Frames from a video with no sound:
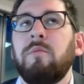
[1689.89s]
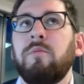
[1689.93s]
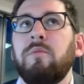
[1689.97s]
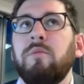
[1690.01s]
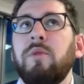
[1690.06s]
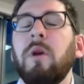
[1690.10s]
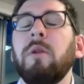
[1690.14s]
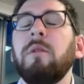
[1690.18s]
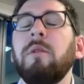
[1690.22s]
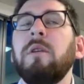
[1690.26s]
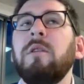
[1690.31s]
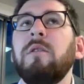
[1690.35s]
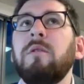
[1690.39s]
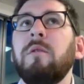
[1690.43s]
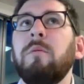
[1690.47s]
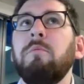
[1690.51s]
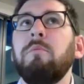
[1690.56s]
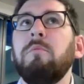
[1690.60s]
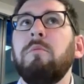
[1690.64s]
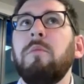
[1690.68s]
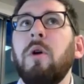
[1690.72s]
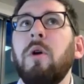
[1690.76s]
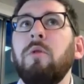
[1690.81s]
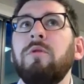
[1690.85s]
probably the
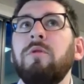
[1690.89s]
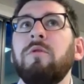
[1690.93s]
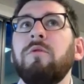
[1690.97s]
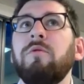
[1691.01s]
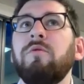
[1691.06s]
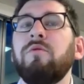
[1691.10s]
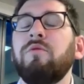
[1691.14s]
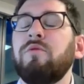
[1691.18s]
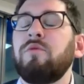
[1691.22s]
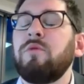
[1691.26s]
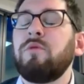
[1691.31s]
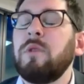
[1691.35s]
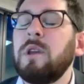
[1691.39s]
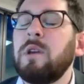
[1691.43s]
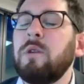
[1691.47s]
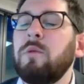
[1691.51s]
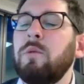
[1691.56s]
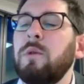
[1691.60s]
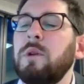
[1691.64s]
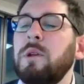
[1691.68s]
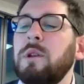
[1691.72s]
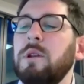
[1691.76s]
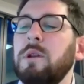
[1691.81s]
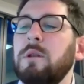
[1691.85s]
most
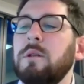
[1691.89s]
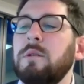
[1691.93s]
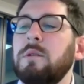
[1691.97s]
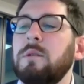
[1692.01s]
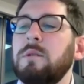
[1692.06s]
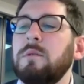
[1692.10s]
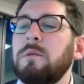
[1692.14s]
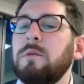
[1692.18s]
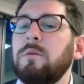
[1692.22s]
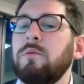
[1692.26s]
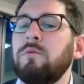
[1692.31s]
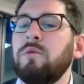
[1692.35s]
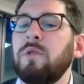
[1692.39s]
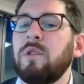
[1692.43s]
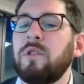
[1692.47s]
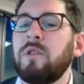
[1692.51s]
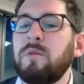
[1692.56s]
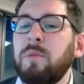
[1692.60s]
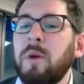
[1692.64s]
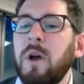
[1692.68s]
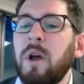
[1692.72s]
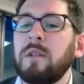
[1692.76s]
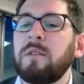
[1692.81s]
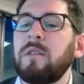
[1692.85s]
frequent
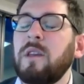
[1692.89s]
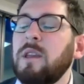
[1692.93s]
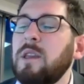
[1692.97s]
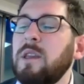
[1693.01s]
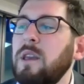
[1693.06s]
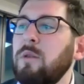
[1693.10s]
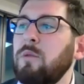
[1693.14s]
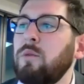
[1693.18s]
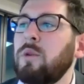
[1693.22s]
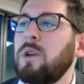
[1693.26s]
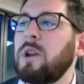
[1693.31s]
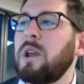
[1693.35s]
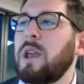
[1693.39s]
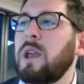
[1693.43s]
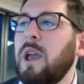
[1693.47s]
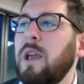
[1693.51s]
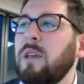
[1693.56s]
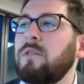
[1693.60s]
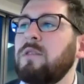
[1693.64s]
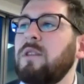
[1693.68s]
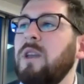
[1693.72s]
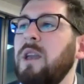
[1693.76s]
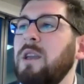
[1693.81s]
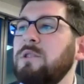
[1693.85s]
response I get when I
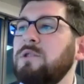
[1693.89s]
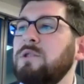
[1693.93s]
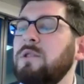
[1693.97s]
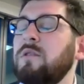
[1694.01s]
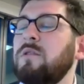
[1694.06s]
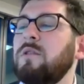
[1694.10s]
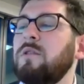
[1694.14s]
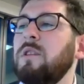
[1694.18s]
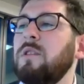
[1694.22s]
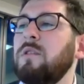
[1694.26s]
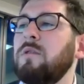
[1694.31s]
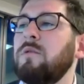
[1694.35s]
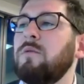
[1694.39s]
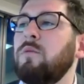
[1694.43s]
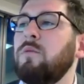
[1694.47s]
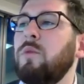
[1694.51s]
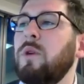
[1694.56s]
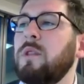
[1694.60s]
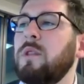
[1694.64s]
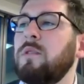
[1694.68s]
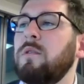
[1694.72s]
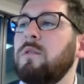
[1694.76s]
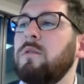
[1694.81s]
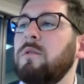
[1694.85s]
ask agencies,
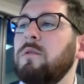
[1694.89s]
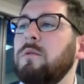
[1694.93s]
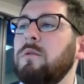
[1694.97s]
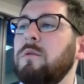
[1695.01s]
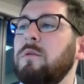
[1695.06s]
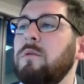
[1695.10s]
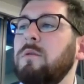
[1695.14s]
what's